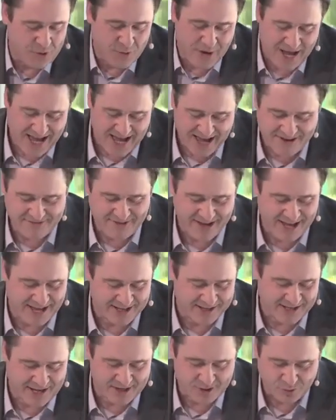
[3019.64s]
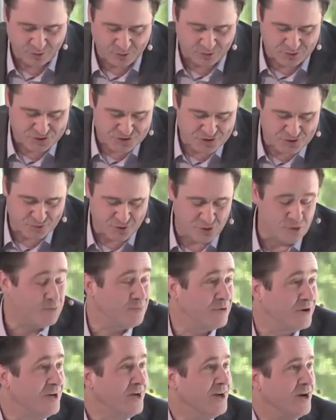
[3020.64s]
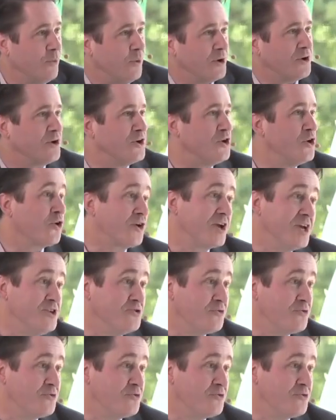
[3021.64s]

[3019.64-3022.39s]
you have at Orange Group? What are your key